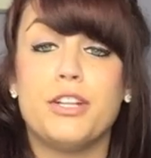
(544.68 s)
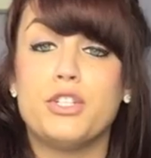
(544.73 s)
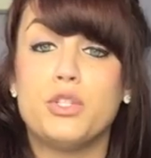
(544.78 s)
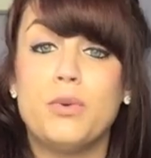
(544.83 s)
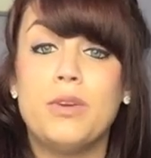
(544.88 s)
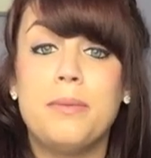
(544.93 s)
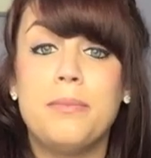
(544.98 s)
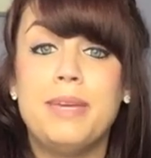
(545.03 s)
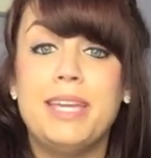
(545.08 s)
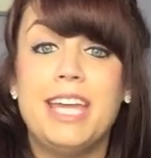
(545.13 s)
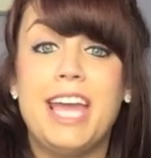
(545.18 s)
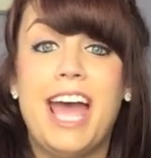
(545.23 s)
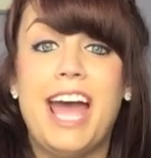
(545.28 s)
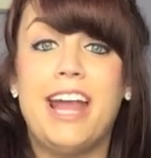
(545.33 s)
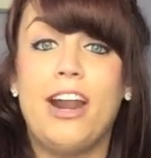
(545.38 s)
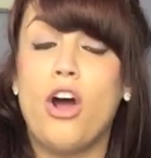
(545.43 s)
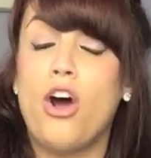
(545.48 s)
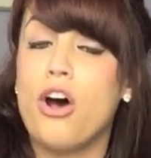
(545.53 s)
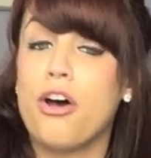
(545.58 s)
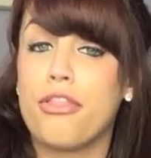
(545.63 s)
to tweet me
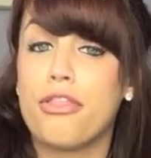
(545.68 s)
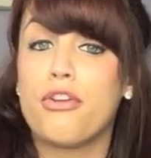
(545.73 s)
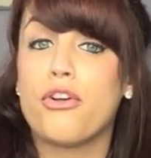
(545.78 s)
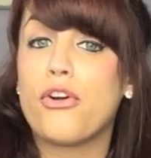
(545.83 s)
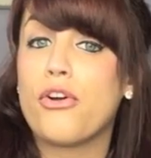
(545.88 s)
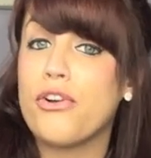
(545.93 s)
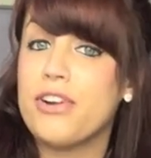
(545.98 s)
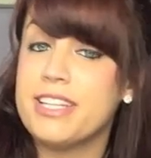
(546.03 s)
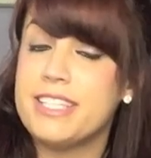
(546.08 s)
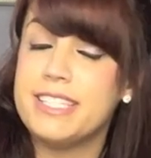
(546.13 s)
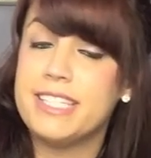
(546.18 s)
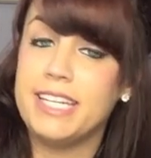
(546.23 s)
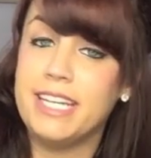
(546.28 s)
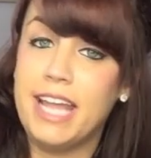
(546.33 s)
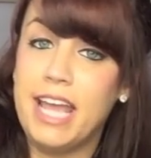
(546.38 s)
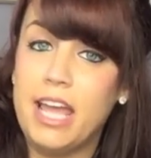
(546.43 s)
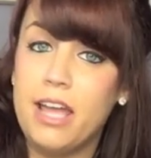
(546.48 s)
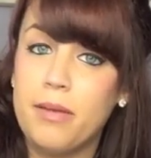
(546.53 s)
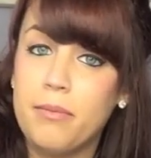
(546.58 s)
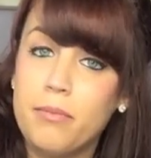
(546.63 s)
at author
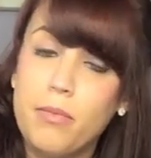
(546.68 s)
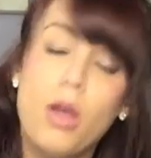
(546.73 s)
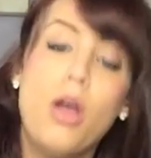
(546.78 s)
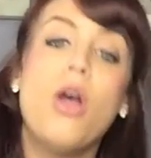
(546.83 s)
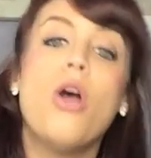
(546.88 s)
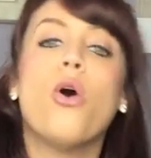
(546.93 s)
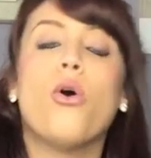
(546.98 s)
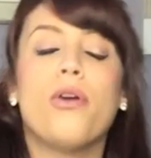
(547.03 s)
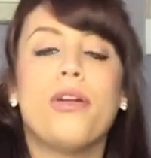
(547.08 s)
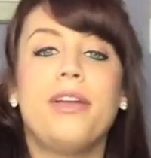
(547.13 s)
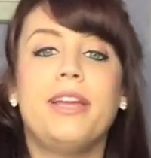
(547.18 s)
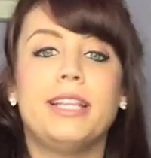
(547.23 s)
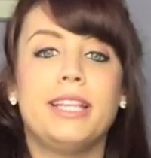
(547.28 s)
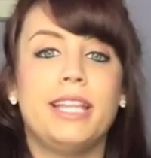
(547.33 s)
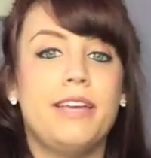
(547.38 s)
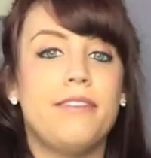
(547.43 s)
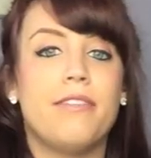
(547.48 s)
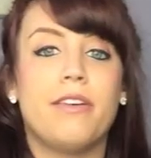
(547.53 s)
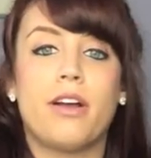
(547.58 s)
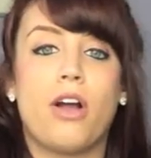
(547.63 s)
Kristen M, or you can
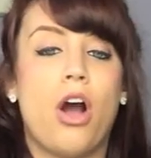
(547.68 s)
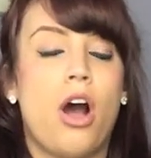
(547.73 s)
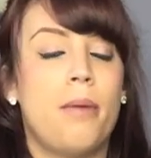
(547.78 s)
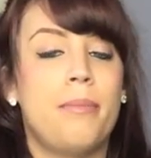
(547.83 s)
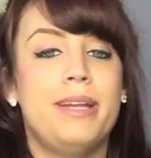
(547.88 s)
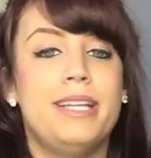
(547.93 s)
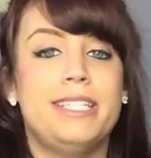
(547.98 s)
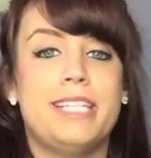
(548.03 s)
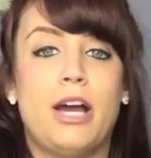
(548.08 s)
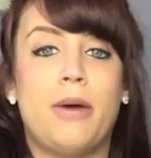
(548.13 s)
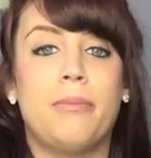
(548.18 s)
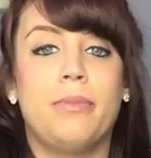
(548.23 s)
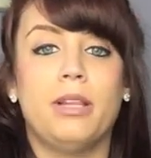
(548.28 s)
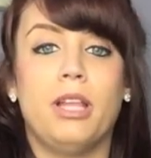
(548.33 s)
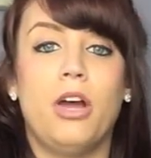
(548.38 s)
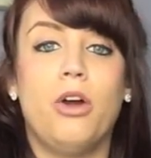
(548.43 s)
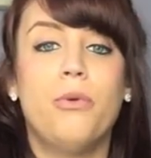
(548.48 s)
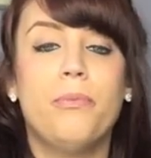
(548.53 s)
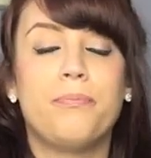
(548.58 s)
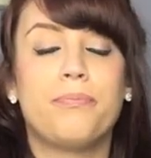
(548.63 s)
leave a comment down
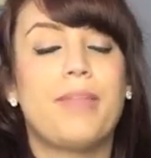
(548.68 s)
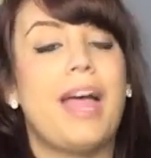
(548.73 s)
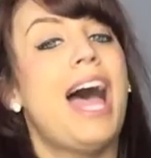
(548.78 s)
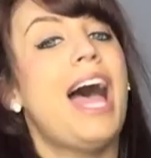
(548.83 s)
below.